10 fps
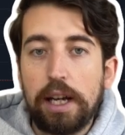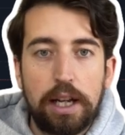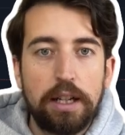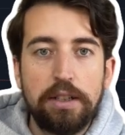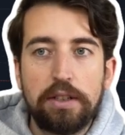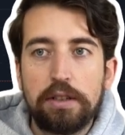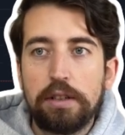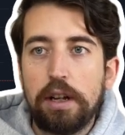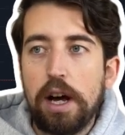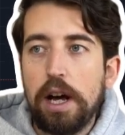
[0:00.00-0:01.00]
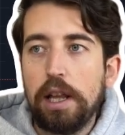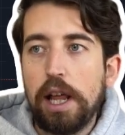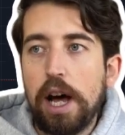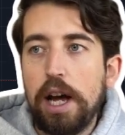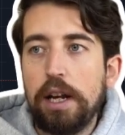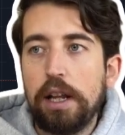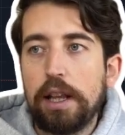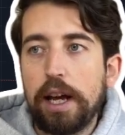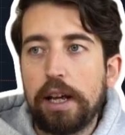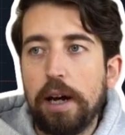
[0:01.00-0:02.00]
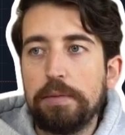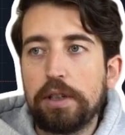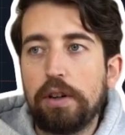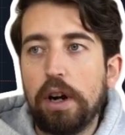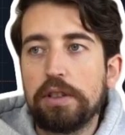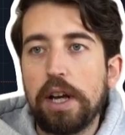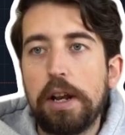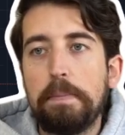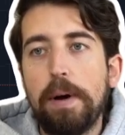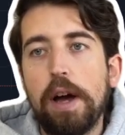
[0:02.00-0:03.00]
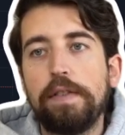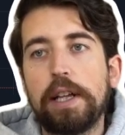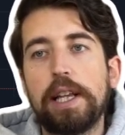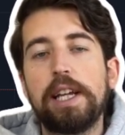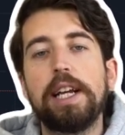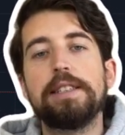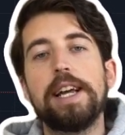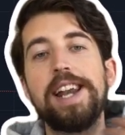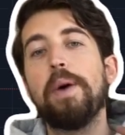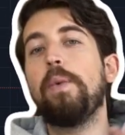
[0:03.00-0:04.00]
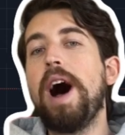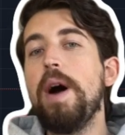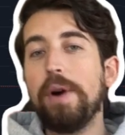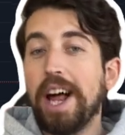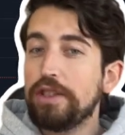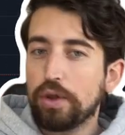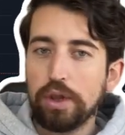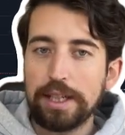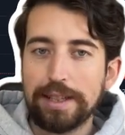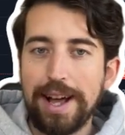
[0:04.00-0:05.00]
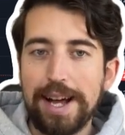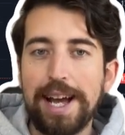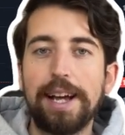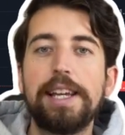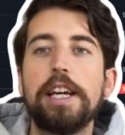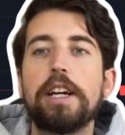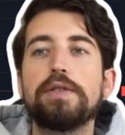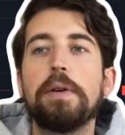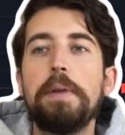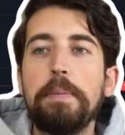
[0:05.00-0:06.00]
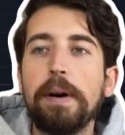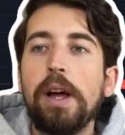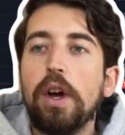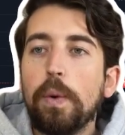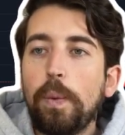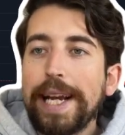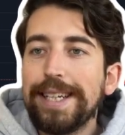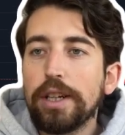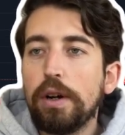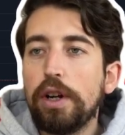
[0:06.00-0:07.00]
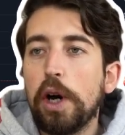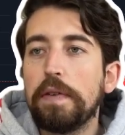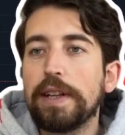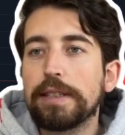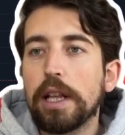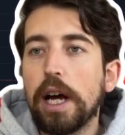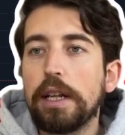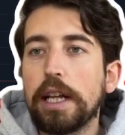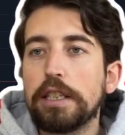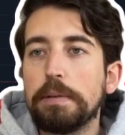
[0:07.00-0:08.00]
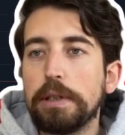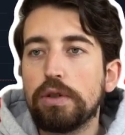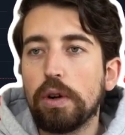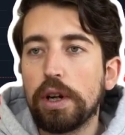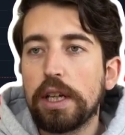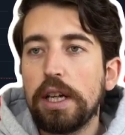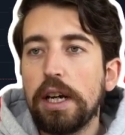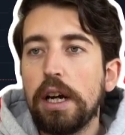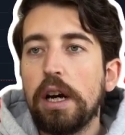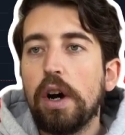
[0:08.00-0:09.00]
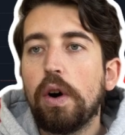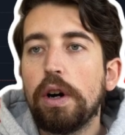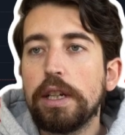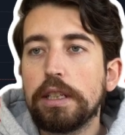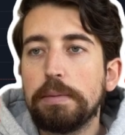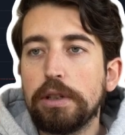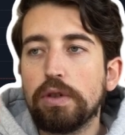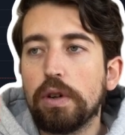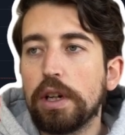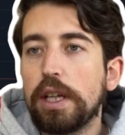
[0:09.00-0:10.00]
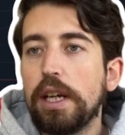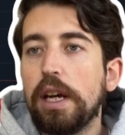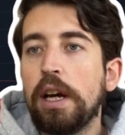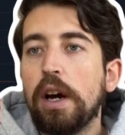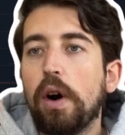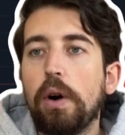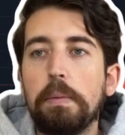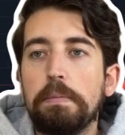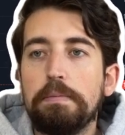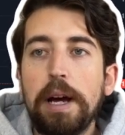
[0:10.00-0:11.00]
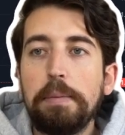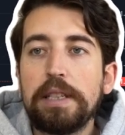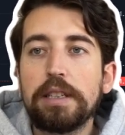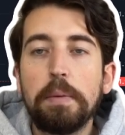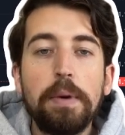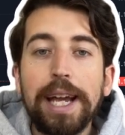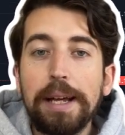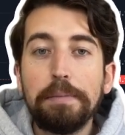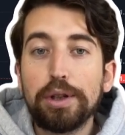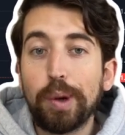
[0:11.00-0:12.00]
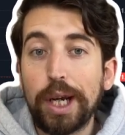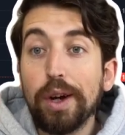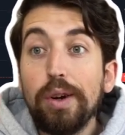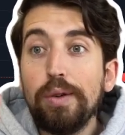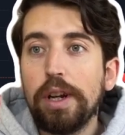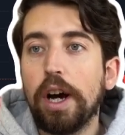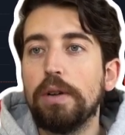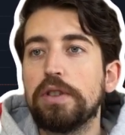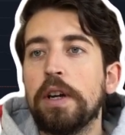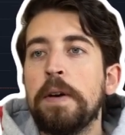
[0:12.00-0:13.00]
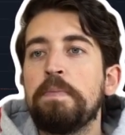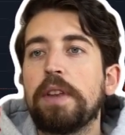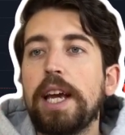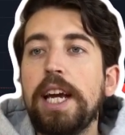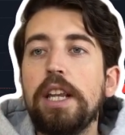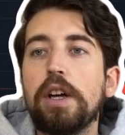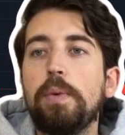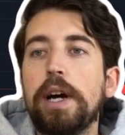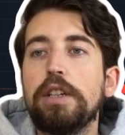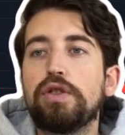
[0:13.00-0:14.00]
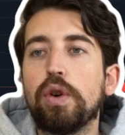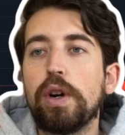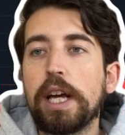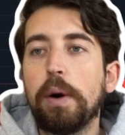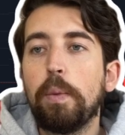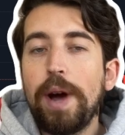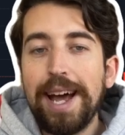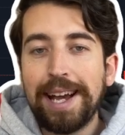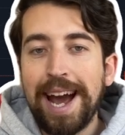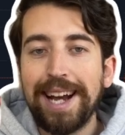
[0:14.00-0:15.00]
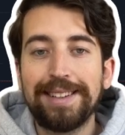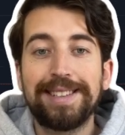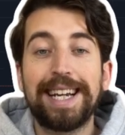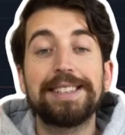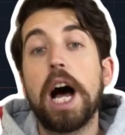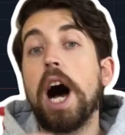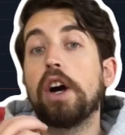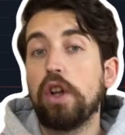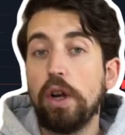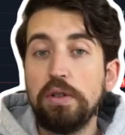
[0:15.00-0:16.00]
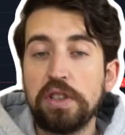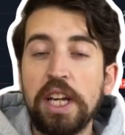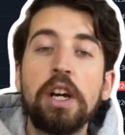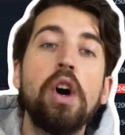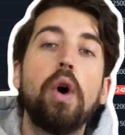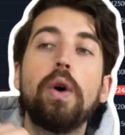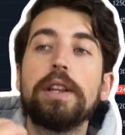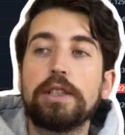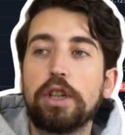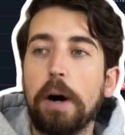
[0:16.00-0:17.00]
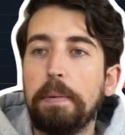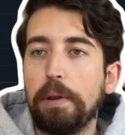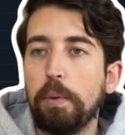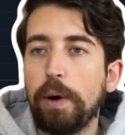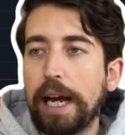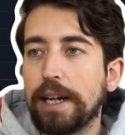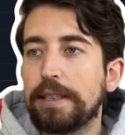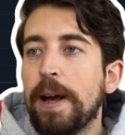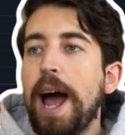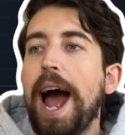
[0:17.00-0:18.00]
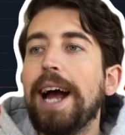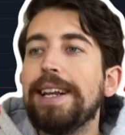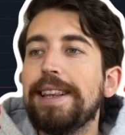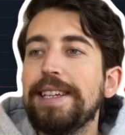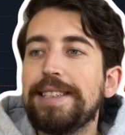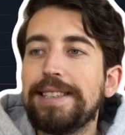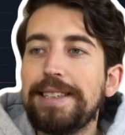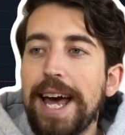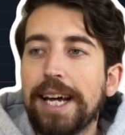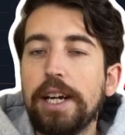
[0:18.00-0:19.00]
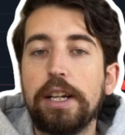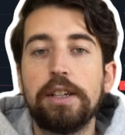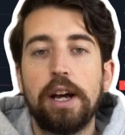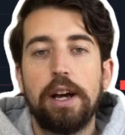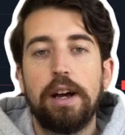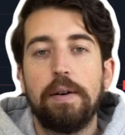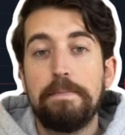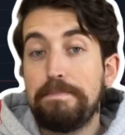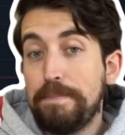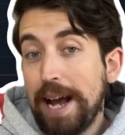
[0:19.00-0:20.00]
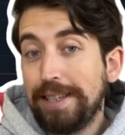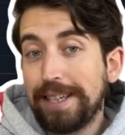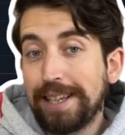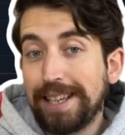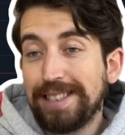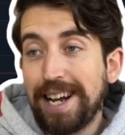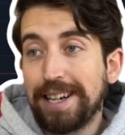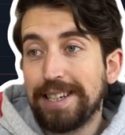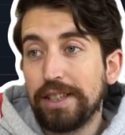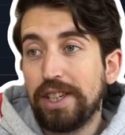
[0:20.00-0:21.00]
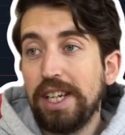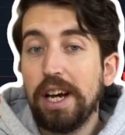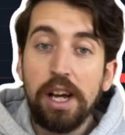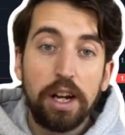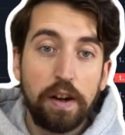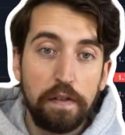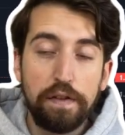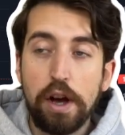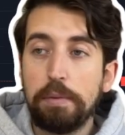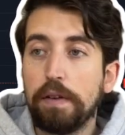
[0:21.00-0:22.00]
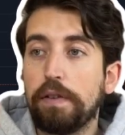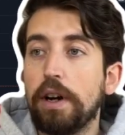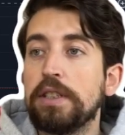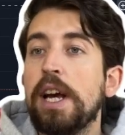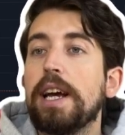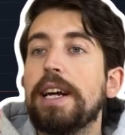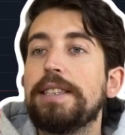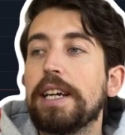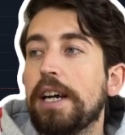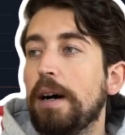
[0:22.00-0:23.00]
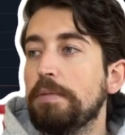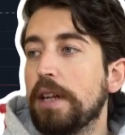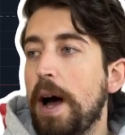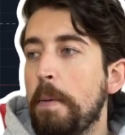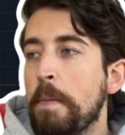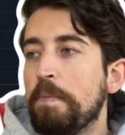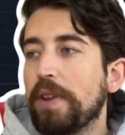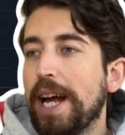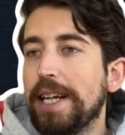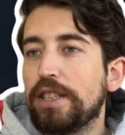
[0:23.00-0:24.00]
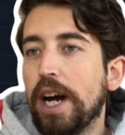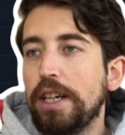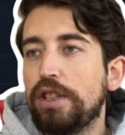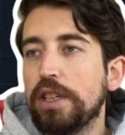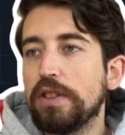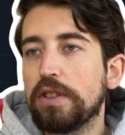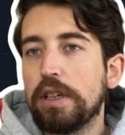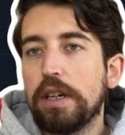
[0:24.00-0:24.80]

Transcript: is a line that comes across and it perfectly hits it. Now, why would I draw this line out here? Because remember, we don't know if this line needs to be drawn here, or it needs to be drawn here, or maybe somewhere in between. Who knows? Either we're drawing it where candlesticks are closing or at the top of the wicks. And this second, basically the second touch here, confirmed it for us. Because it comes up and it touches